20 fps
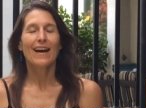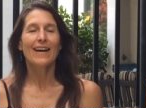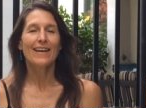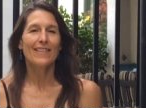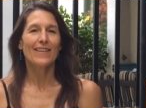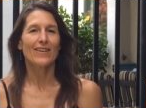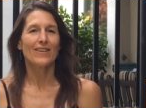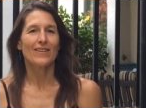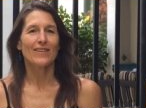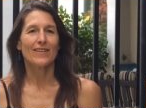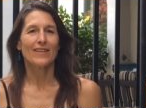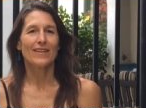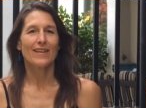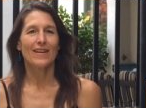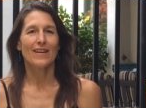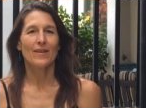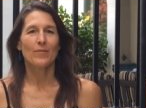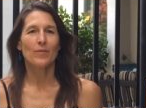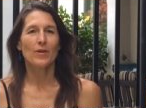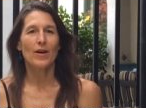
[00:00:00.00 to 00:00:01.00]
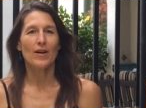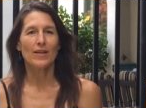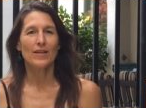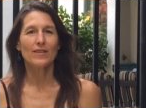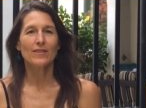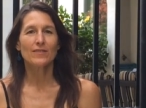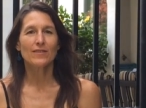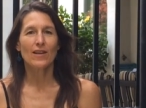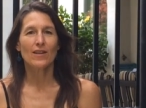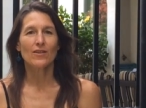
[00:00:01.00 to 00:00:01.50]
there, I'm Connie
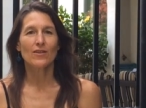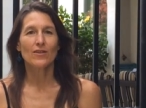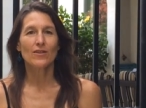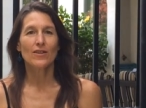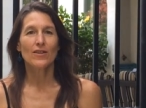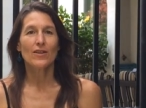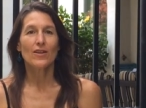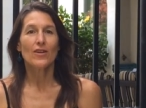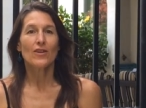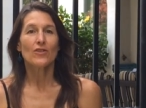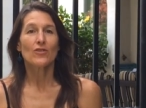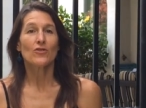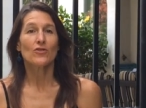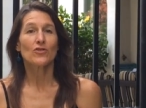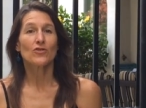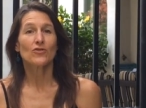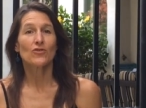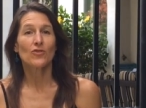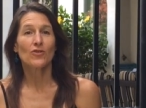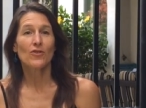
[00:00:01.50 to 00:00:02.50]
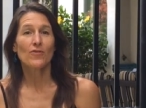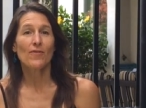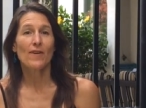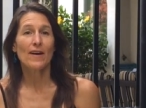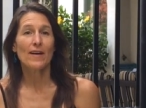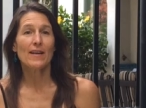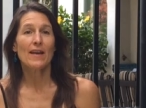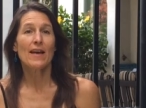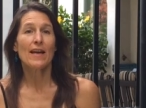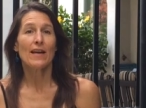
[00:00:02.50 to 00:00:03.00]
Costello, your
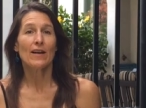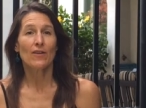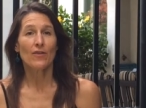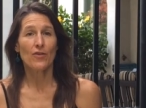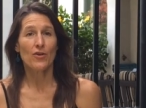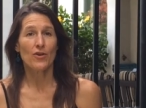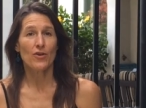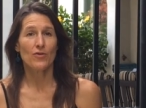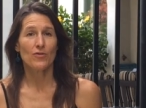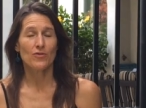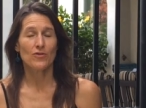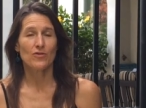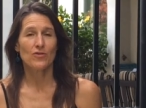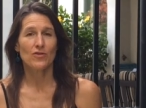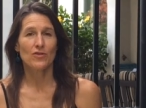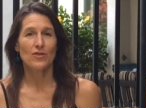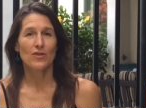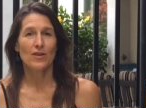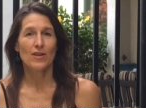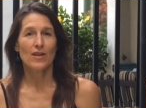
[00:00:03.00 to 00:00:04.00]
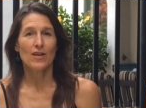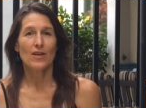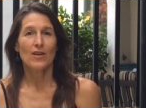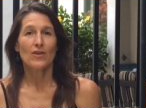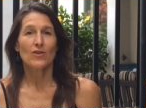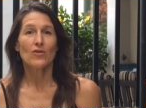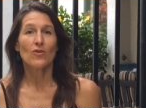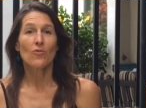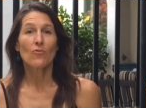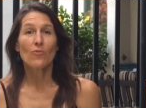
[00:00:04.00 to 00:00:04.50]
certified health coach,
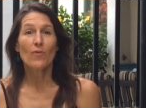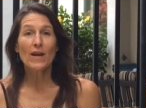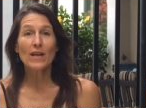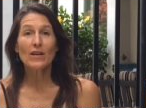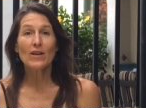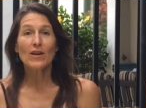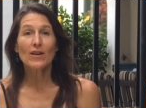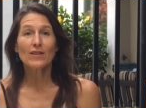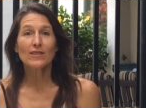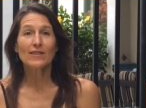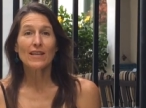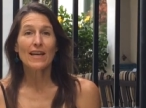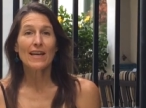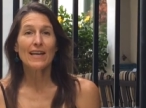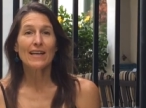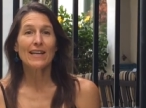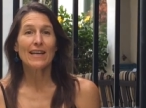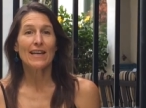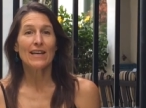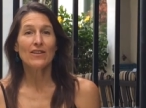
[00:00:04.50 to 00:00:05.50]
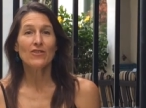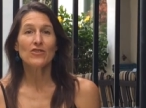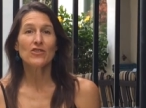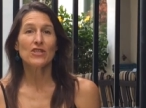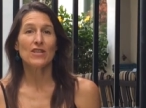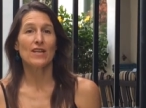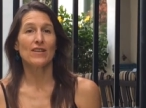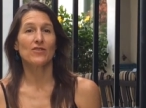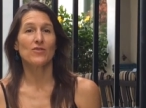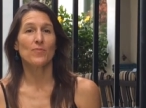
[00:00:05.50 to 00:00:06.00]
your weight loss and
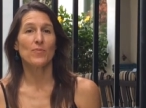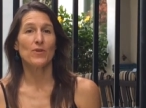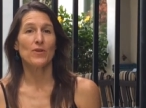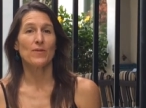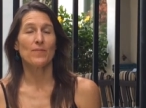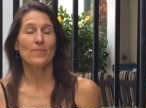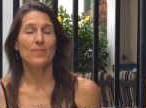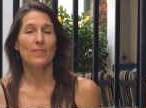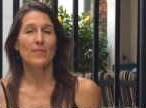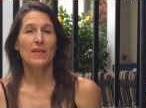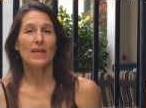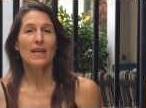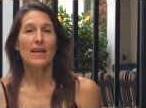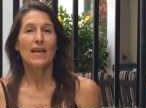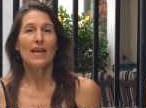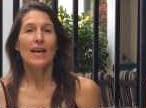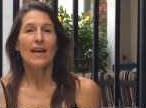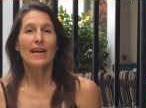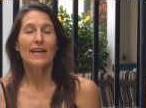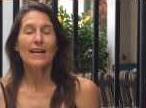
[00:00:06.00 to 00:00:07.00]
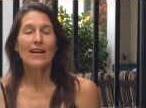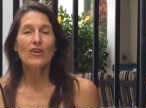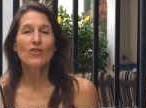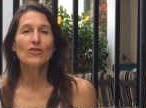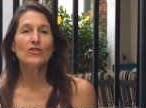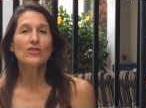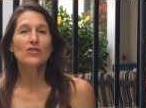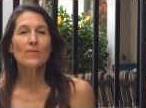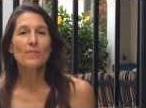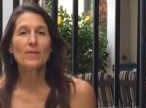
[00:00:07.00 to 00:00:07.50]
energy expert. And I
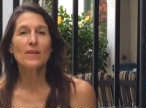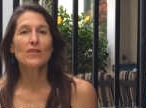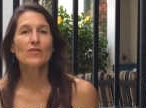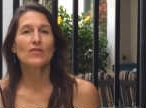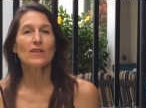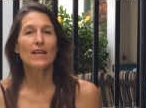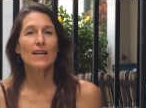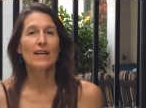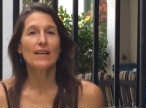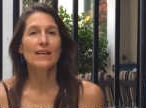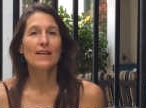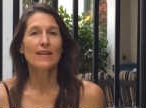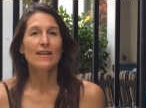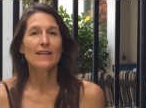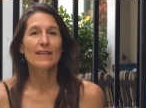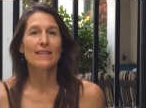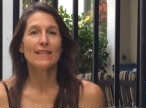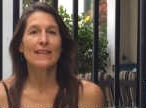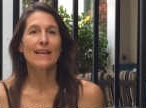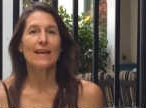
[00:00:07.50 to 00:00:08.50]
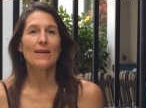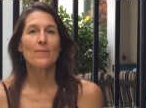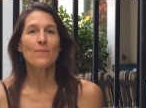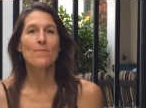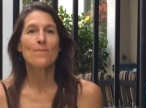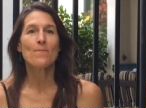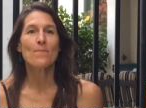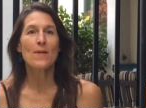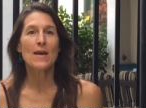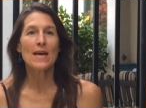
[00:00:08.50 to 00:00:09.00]
heard something today that
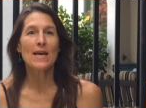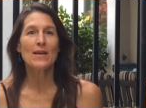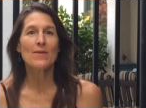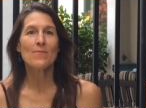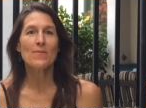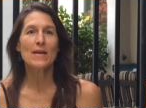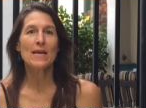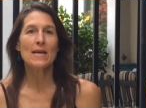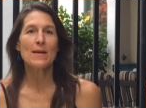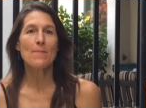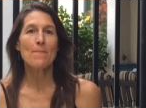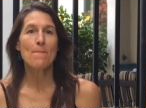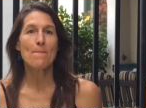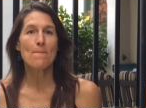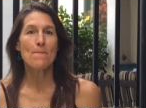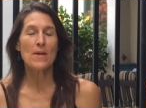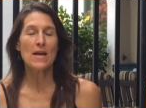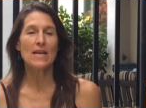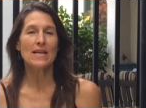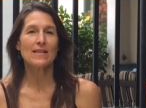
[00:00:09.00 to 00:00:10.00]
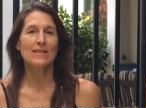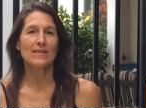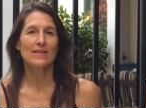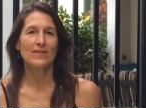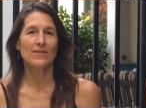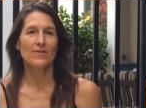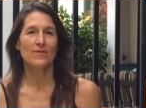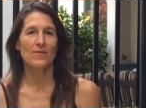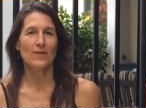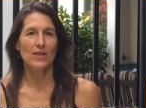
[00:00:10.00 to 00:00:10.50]
made me make
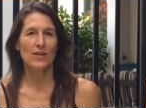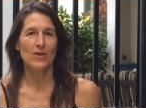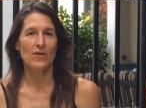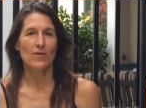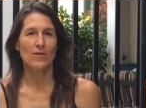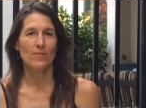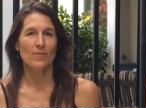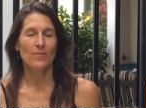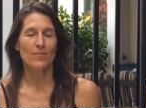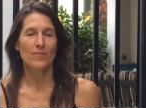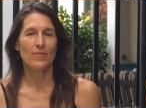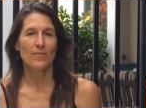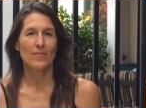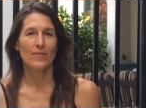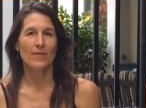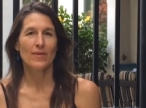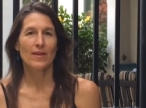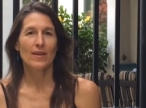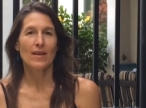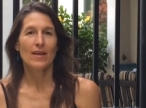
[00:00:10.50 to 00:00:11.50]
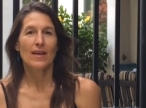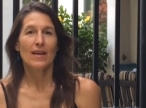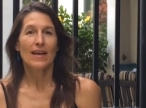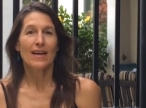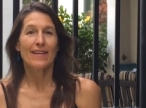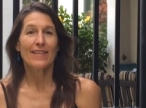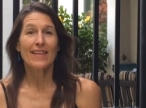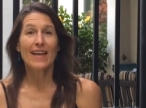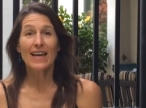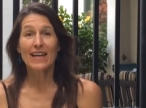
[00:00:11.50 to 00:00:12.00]
this video.
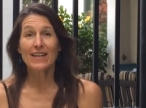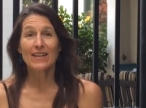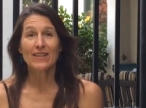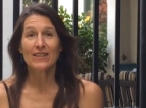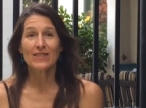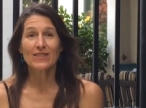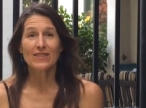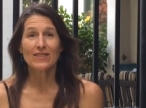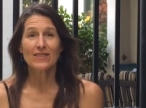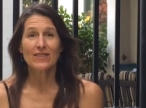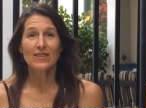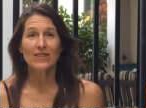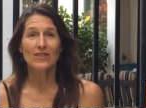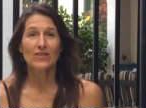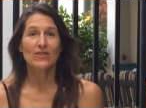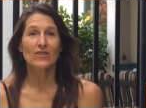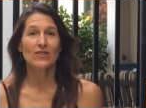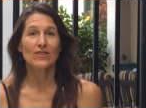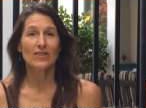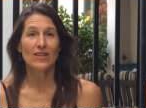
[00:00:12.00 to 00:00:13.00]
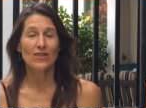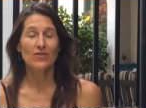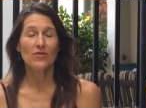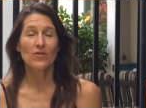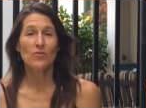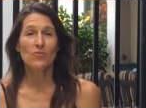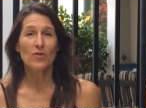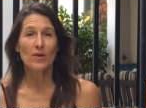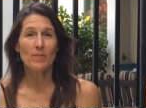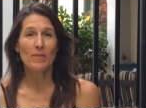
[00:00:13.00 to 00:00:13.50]
And that is
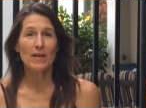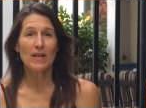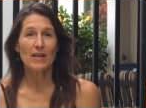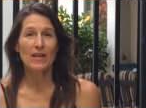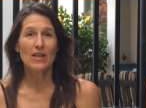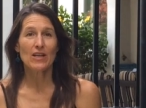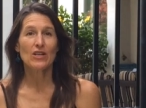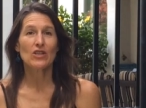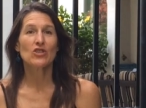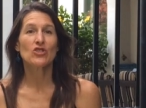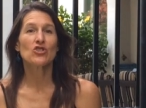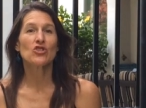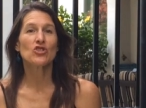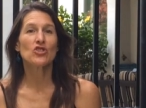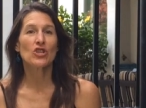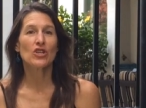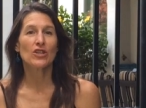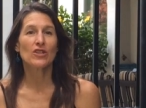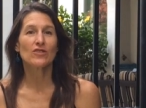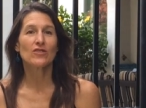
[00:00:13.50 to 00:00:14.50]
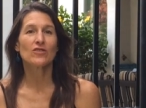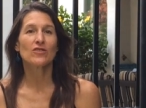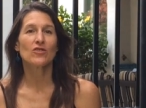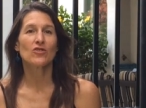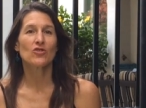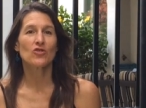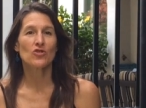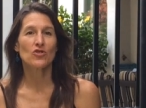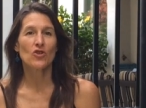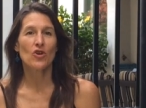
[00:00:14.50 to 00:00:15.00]
successful women just
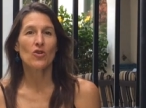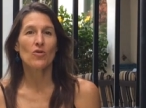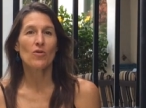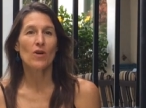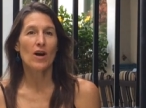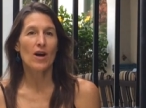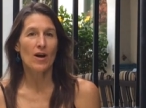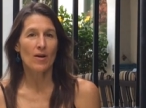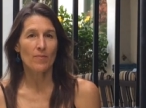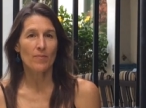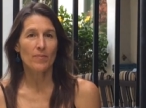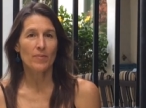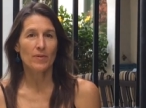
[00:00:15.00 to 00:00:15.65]
show up.